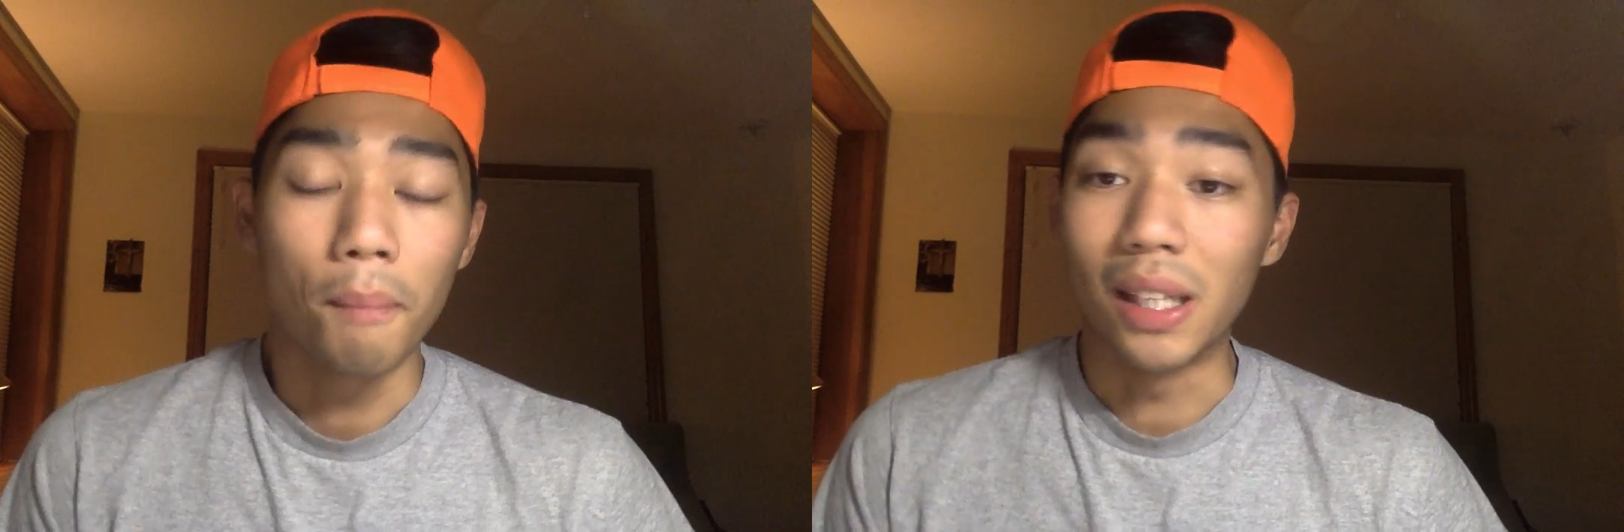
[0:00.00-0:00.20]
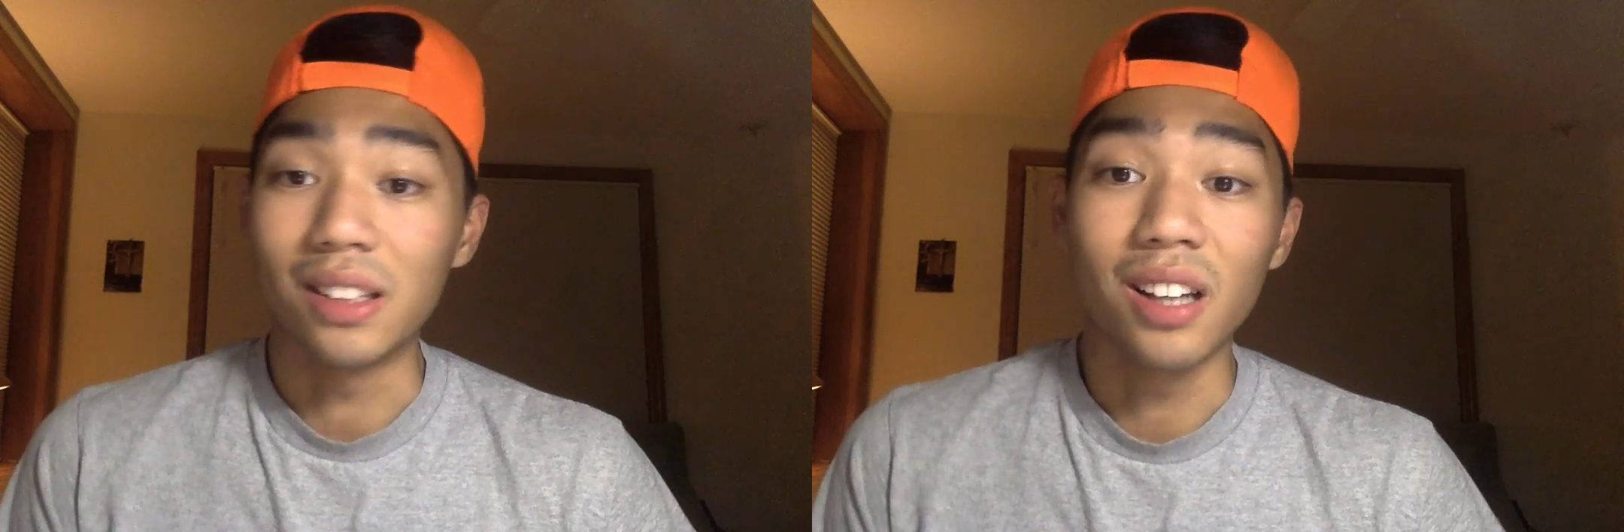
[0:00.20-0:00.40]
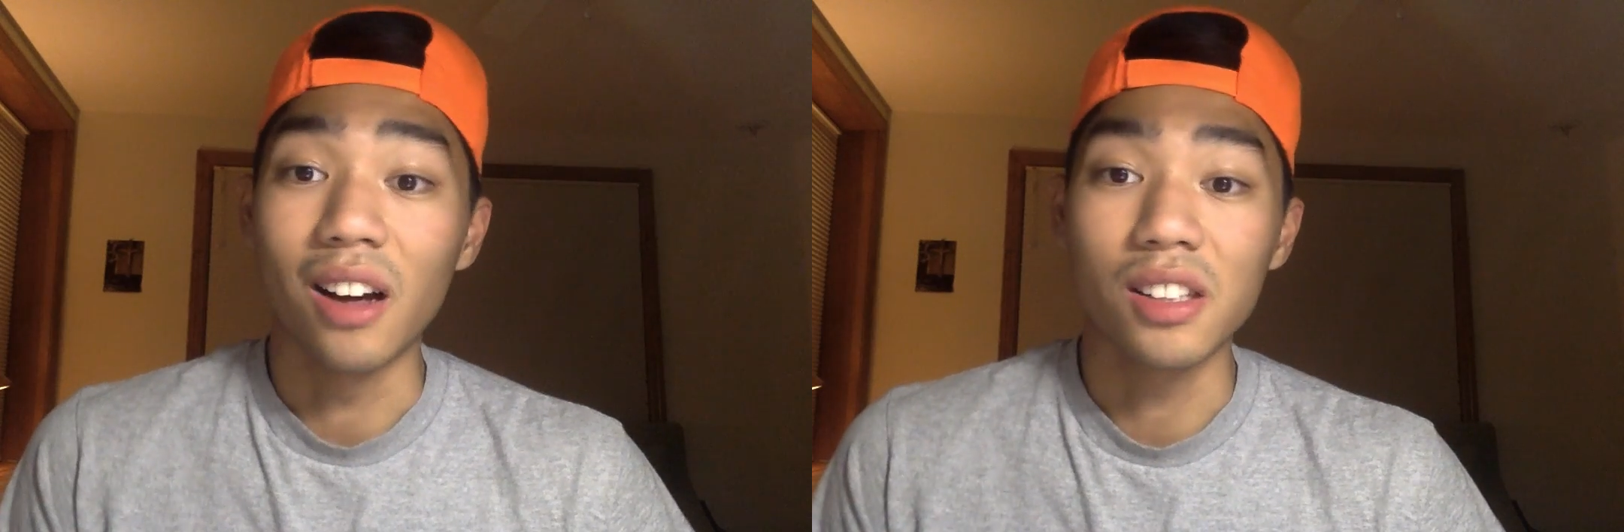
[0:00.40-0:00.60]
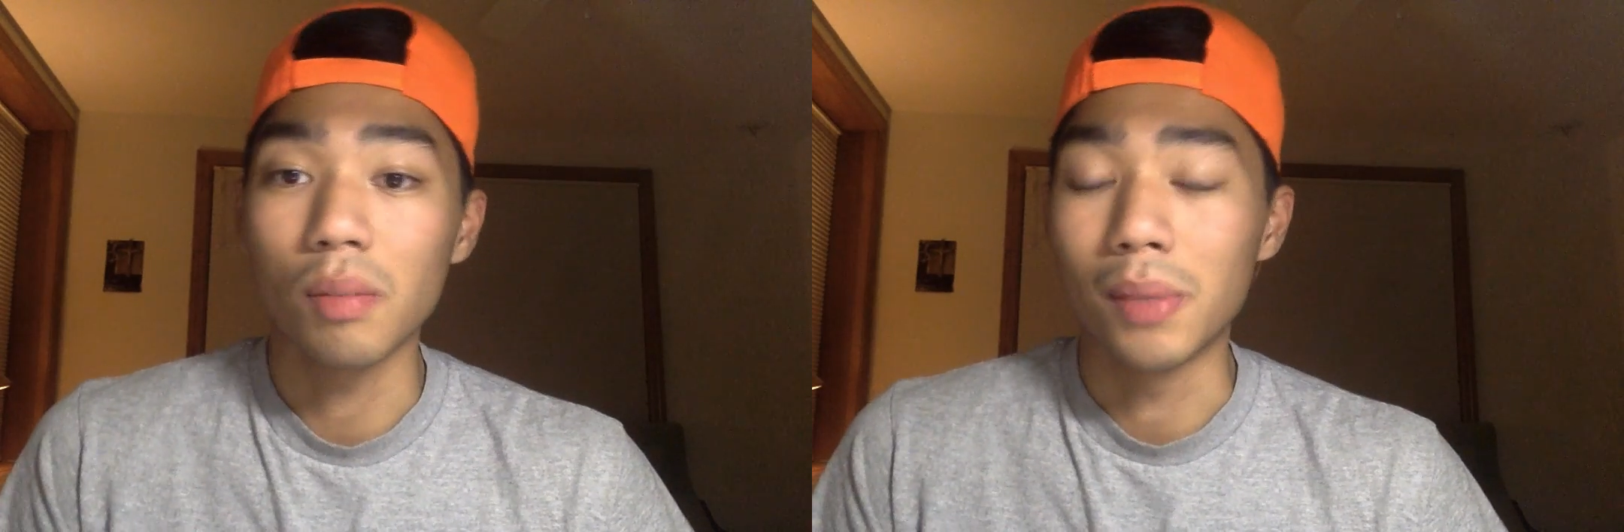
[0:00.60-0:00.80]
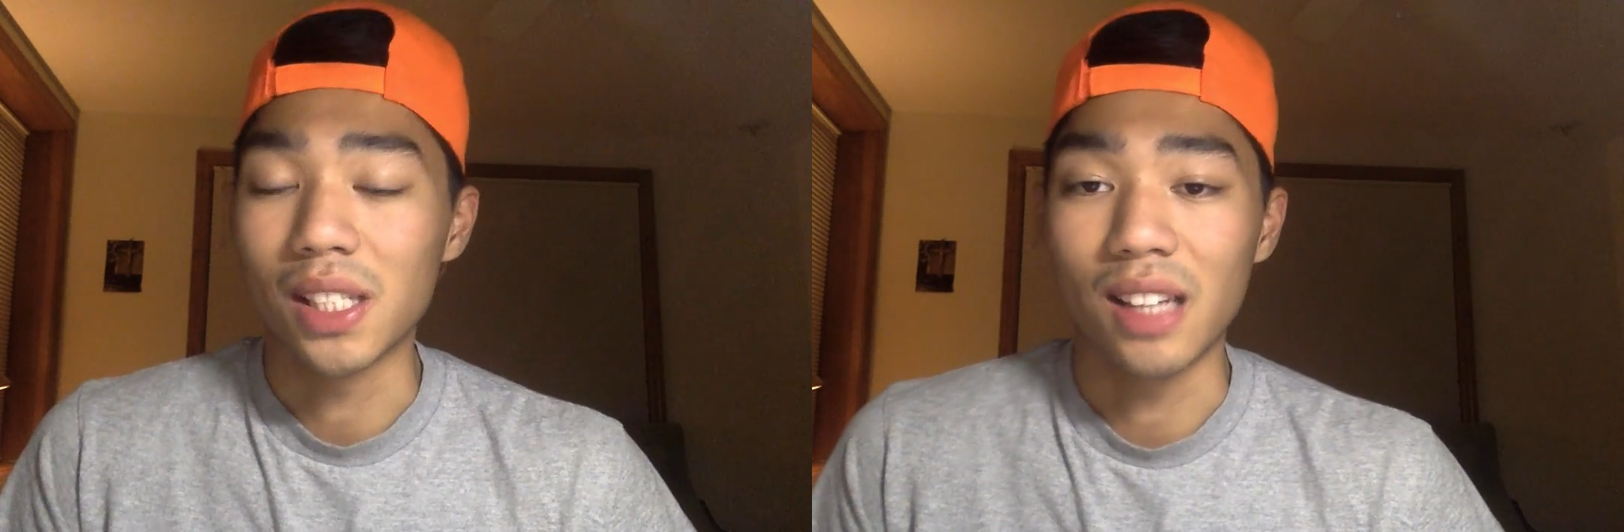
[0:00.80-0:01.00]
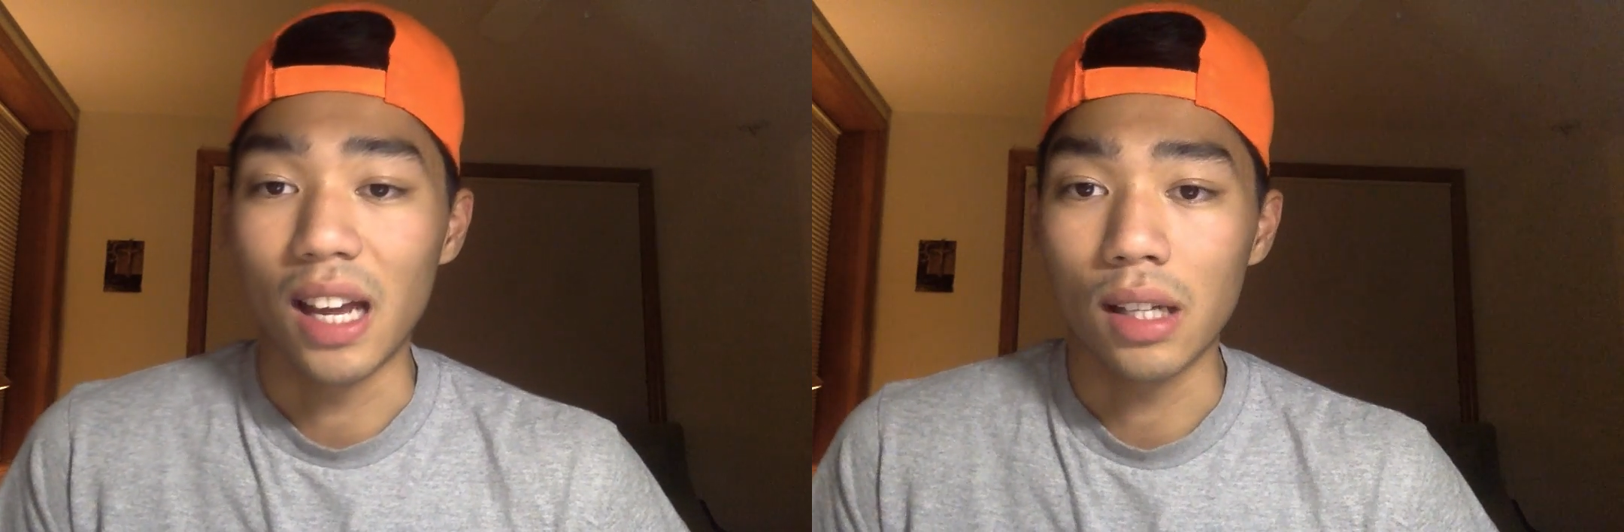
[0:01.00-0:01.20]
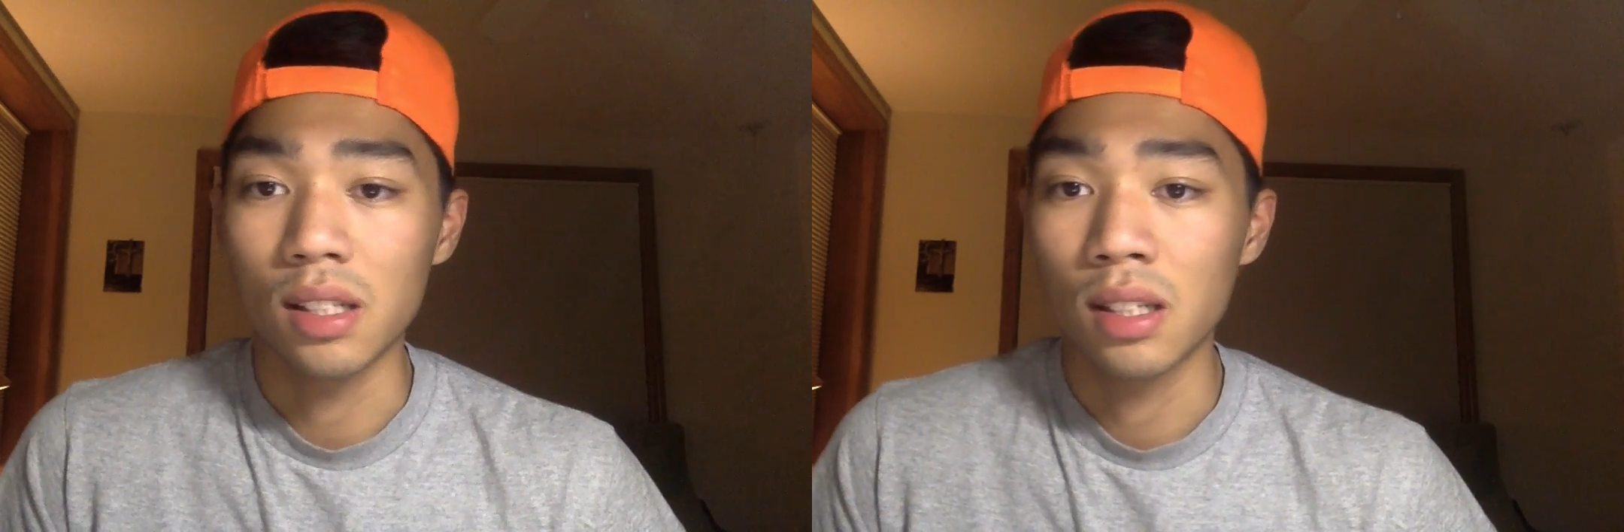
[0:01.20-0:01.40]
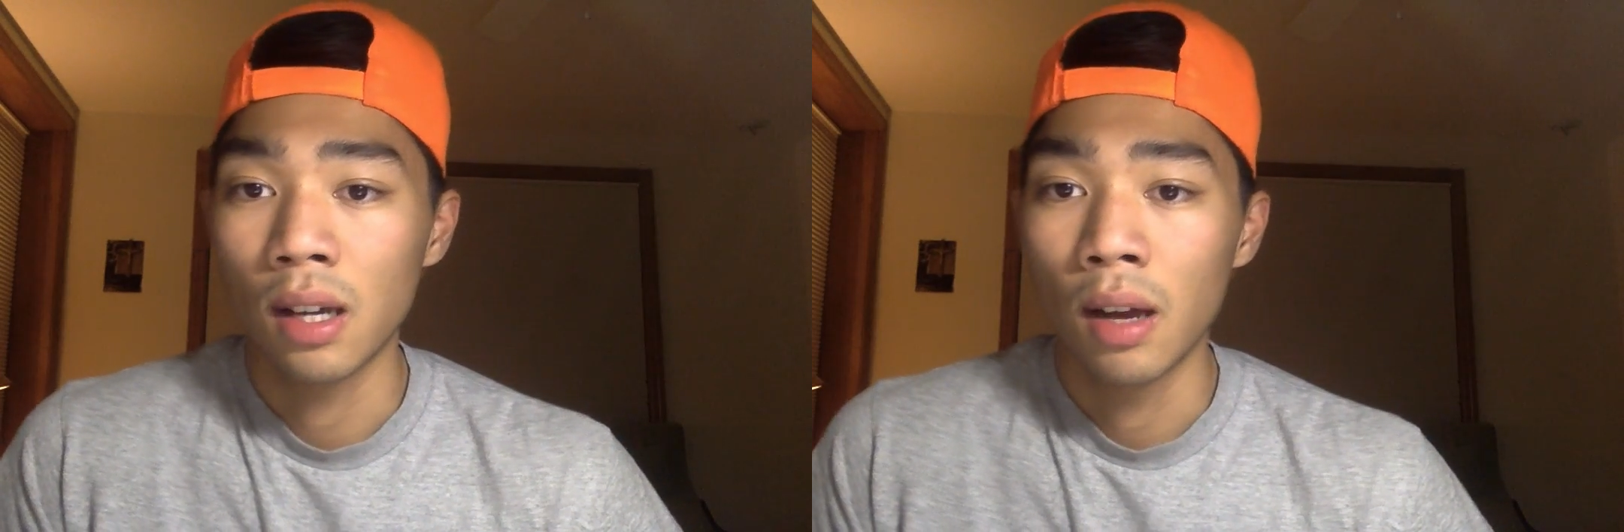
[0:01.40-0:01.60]
made tons of
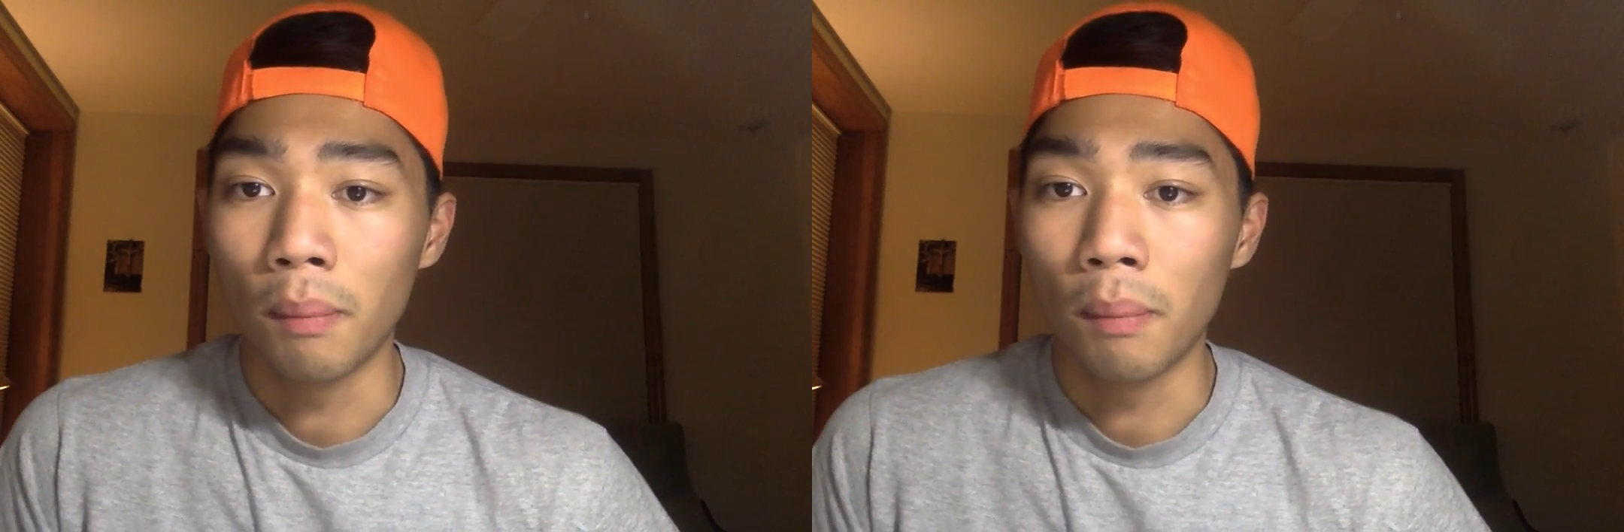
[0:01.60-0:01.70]
mistakes.